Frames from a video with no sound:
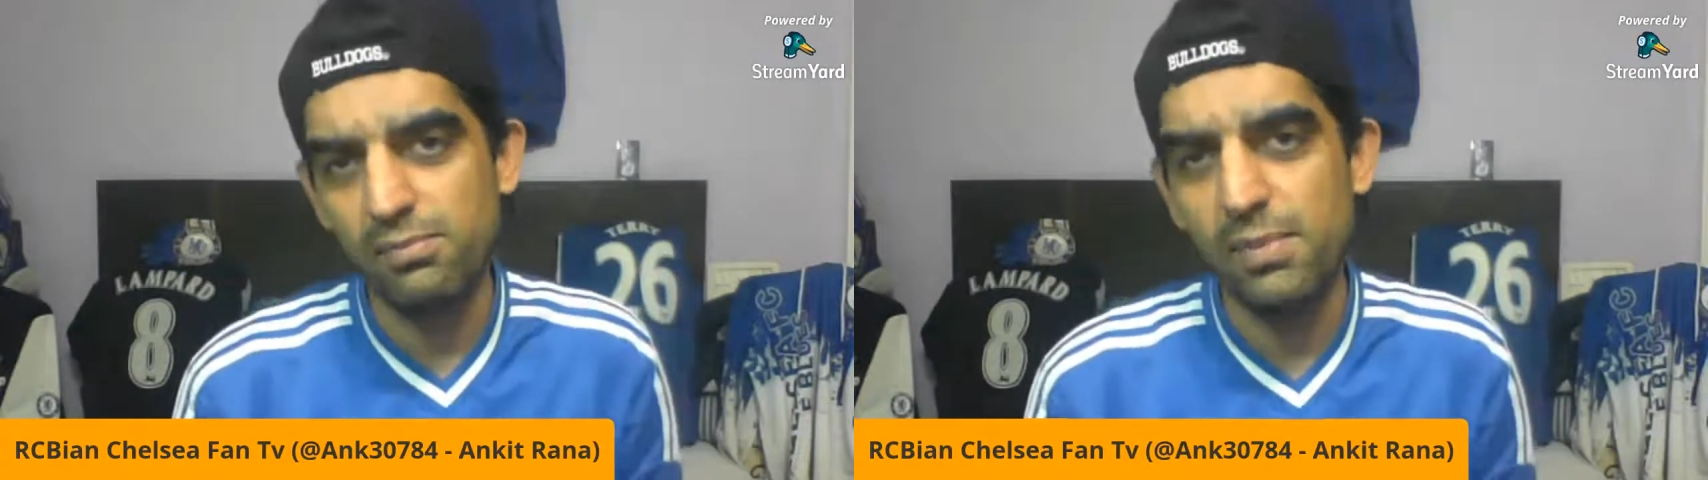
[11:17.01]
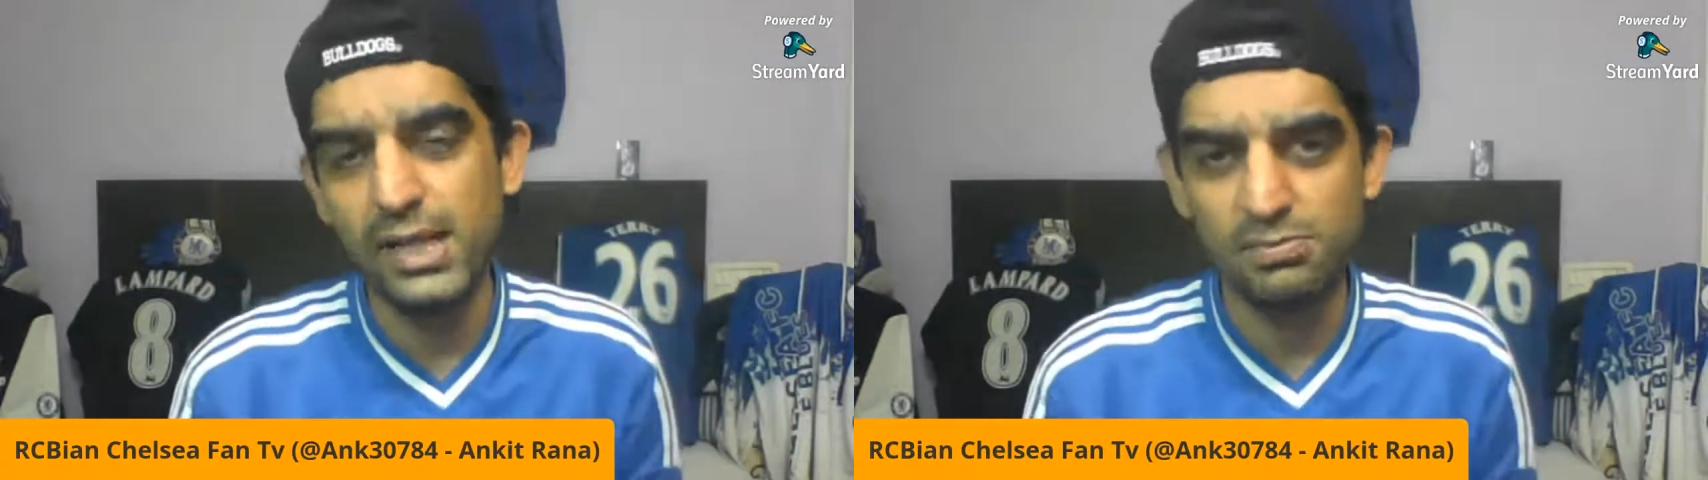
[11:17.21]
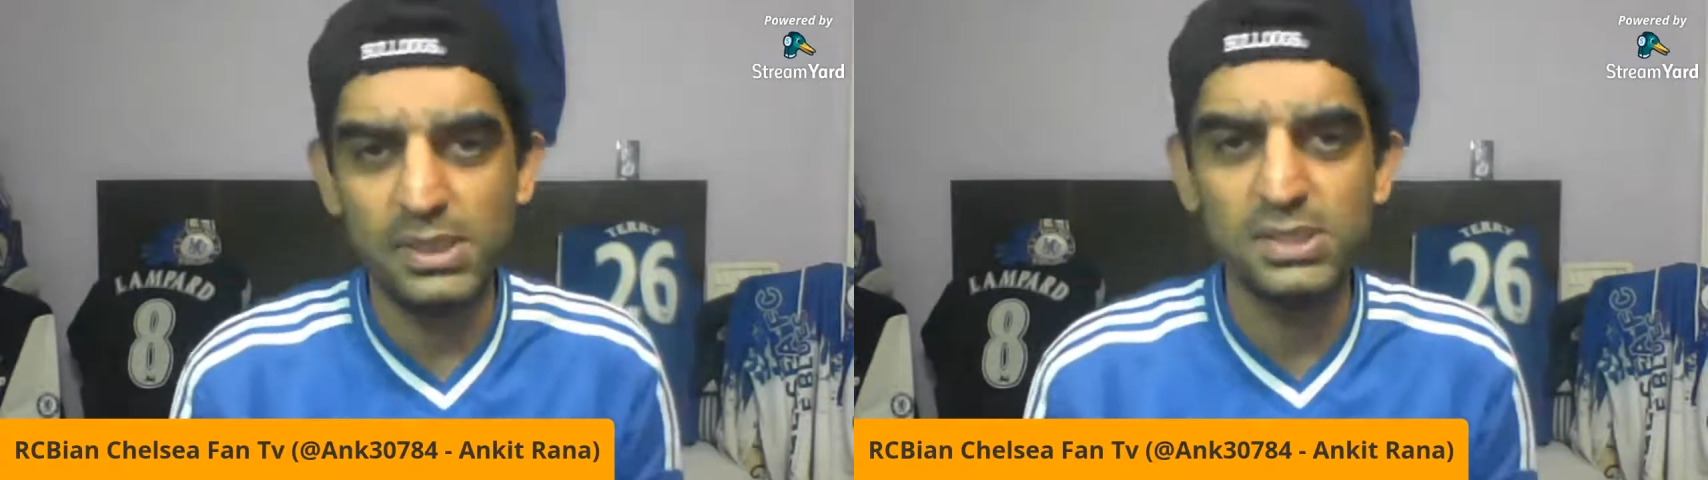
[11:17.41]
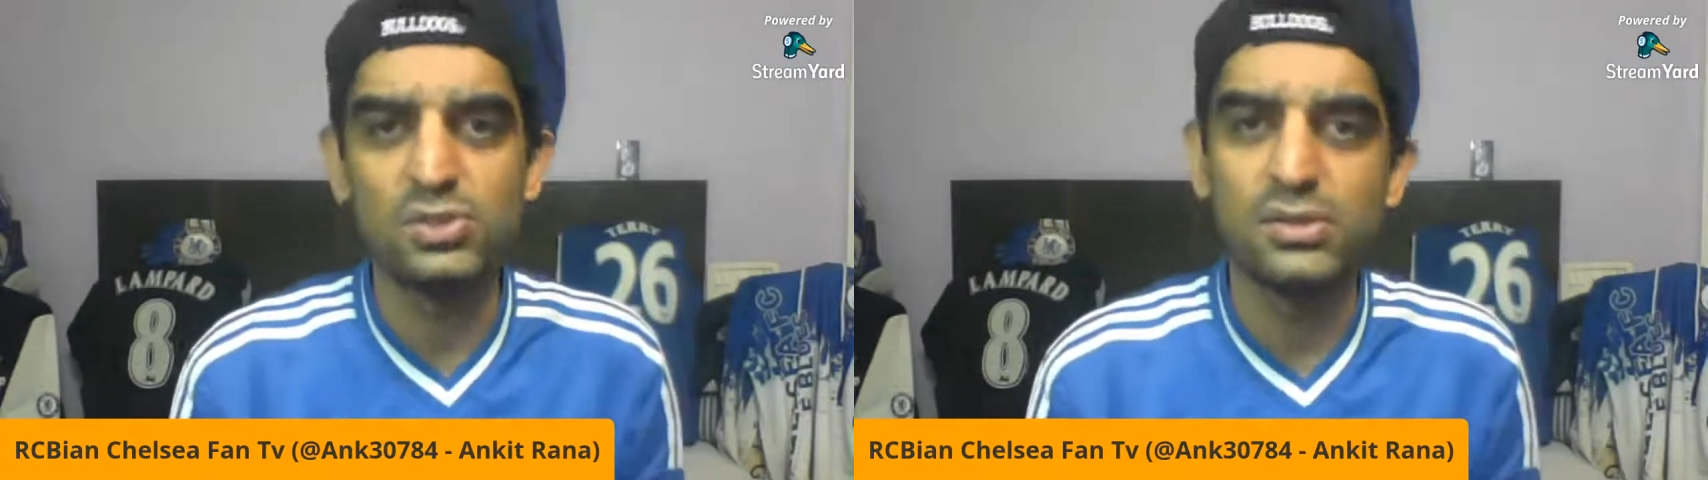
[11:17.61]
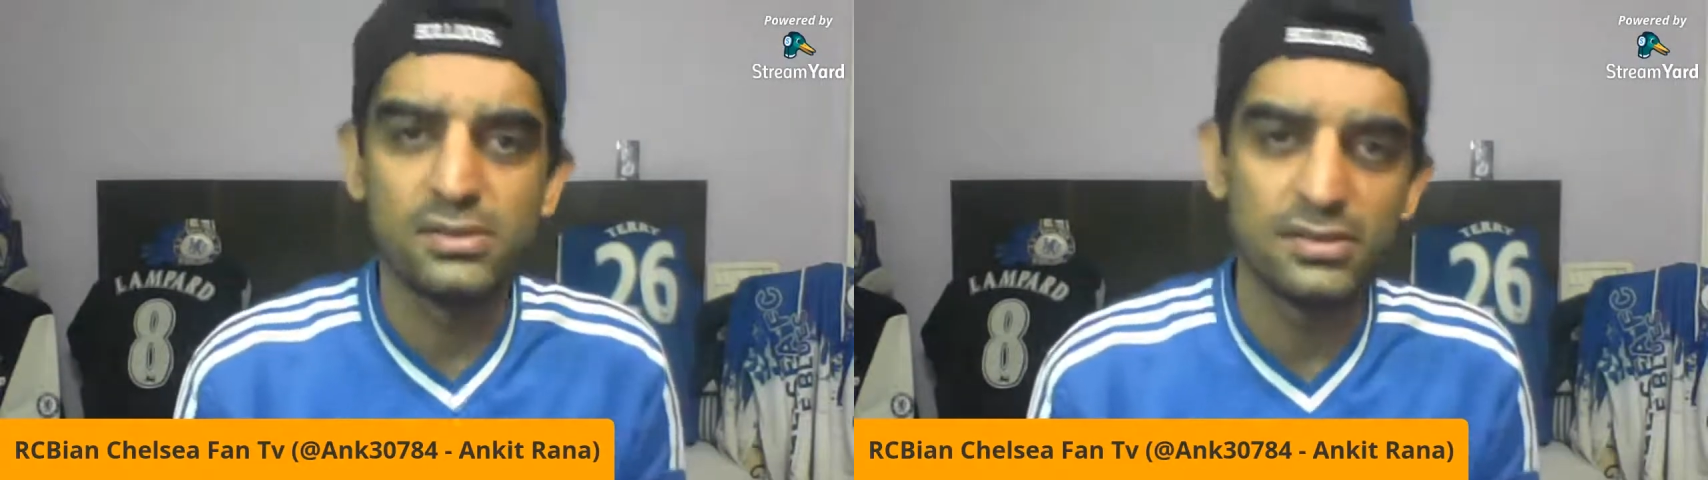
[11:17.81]
the match
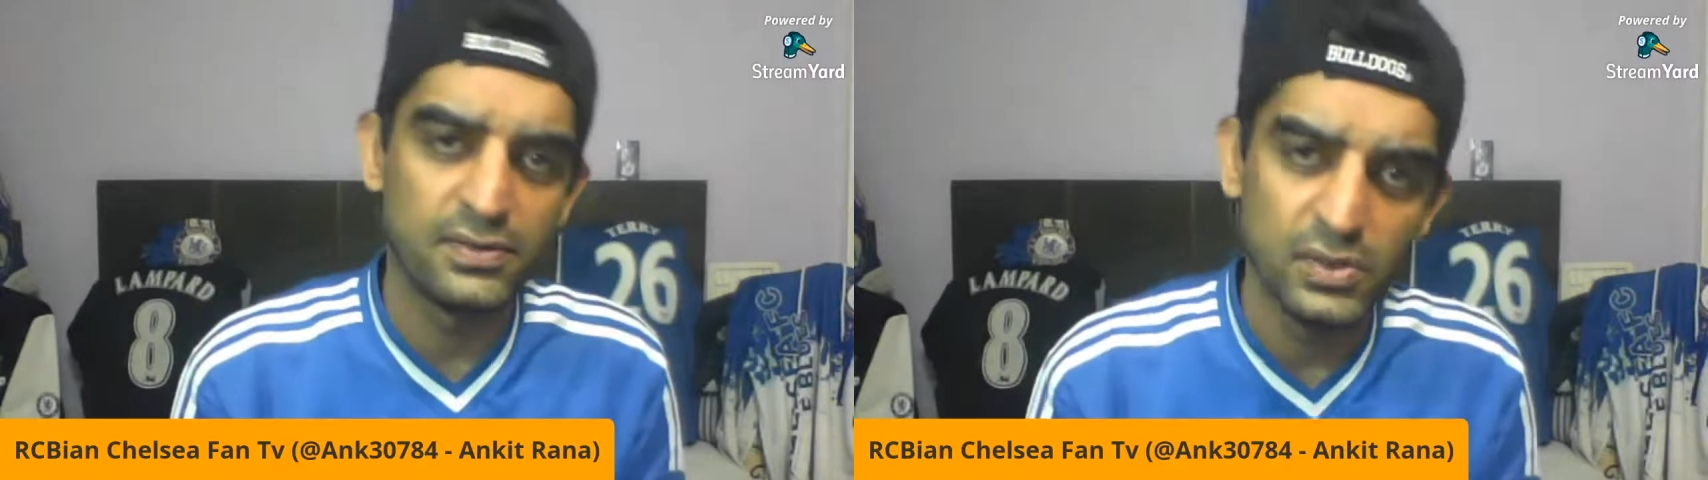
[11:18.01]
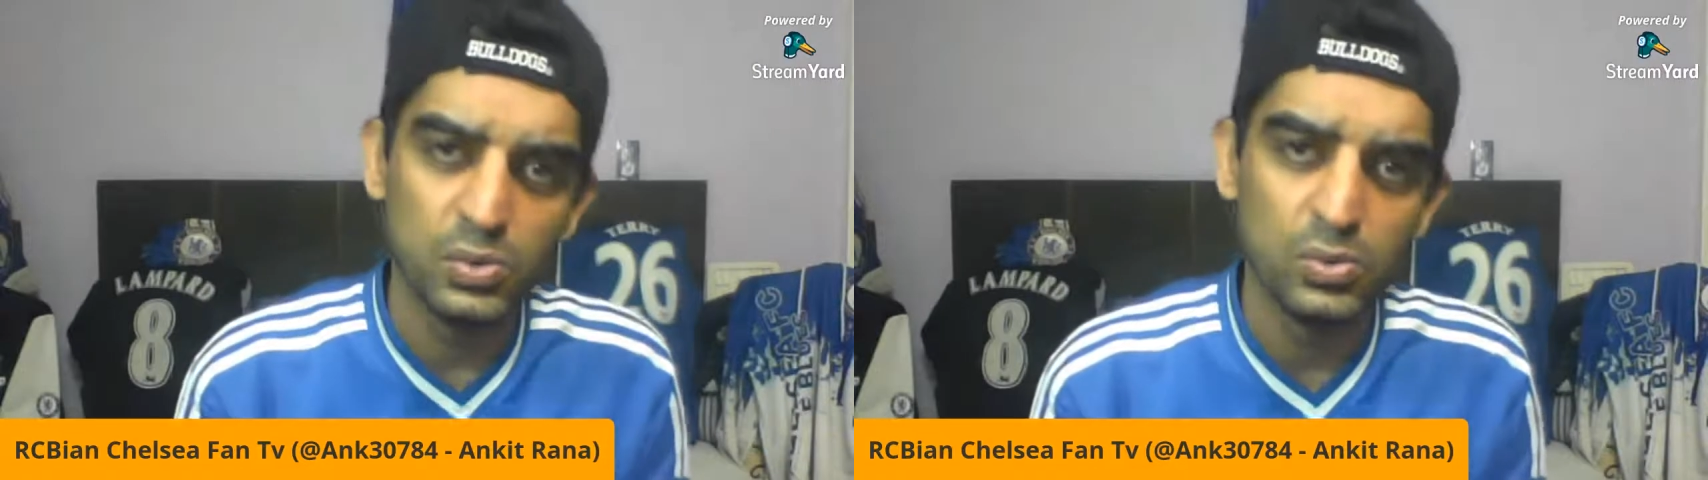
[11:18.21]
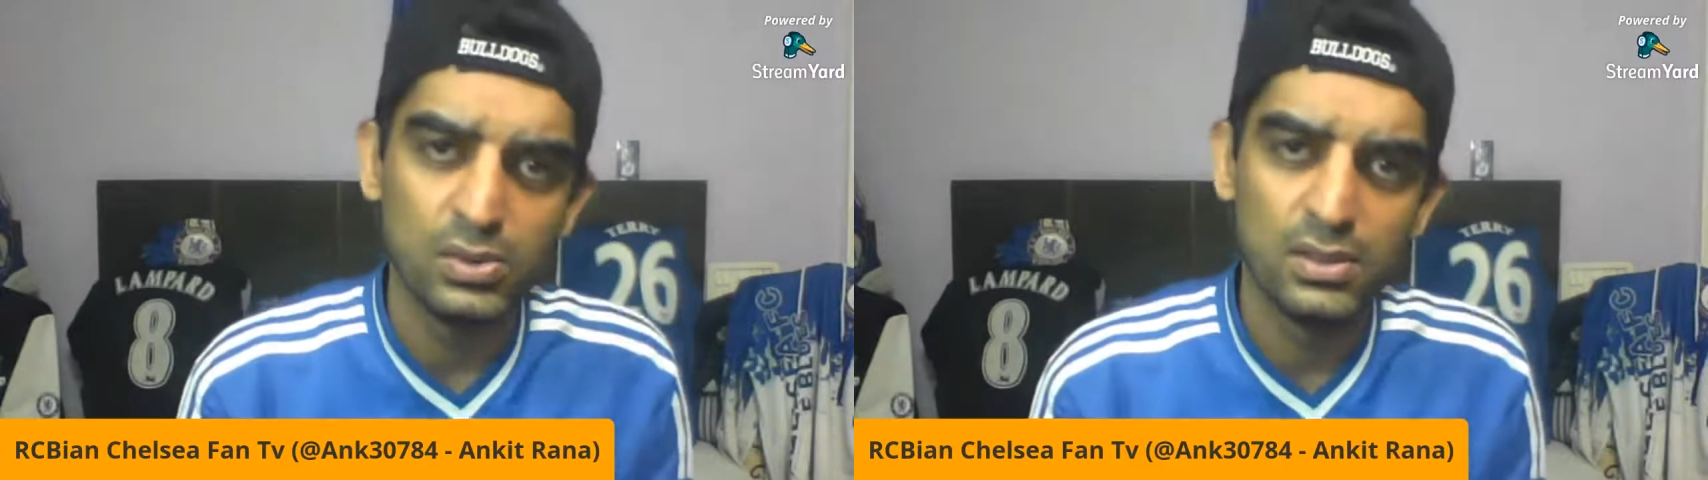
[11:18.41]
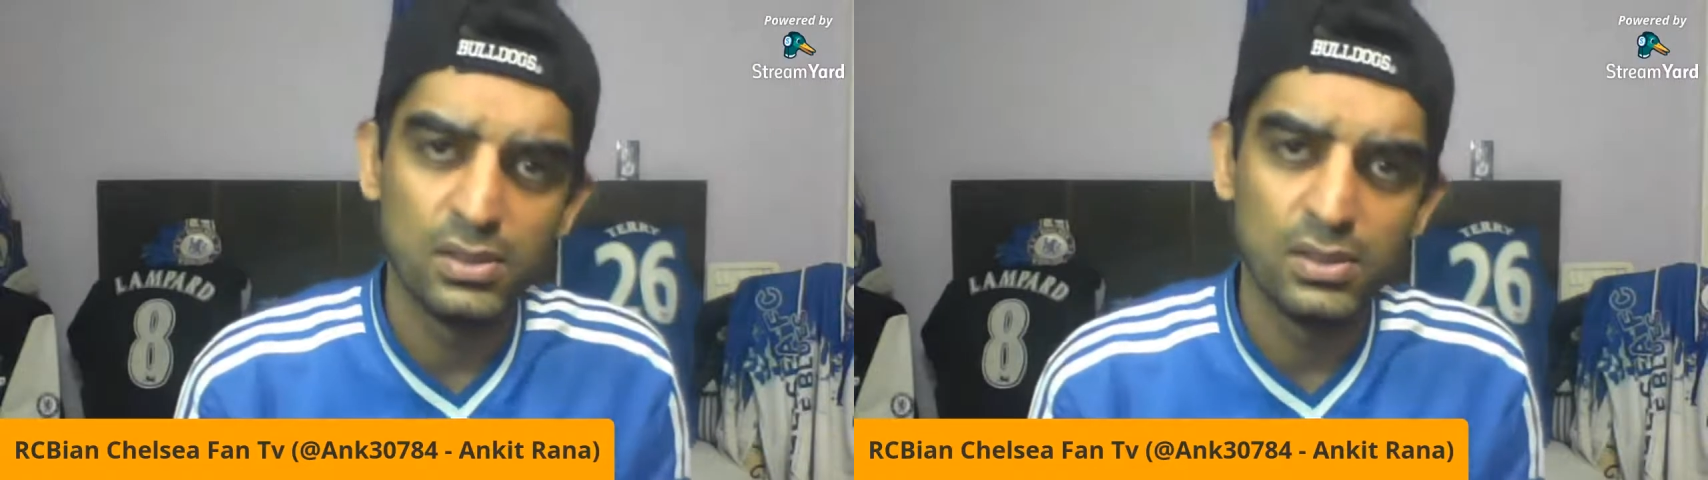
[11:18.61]
based on this review?